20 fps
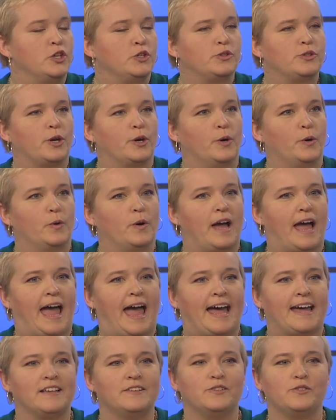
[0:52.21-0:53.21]
So
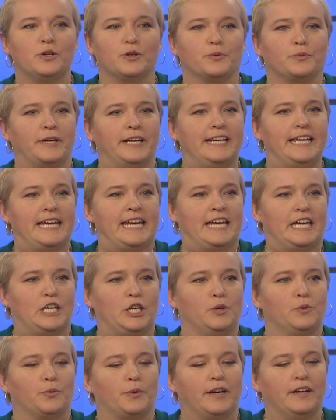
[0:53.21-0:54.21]
as you're reading it,
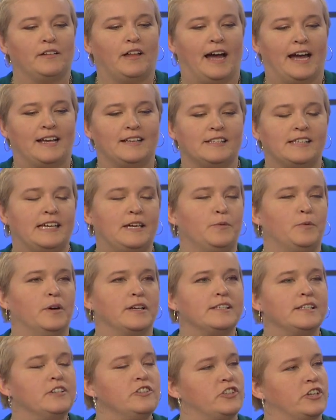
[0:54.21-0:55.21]
you realize he
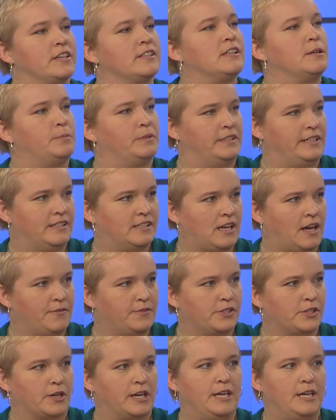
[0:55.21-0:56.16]
wasn't just a police officer.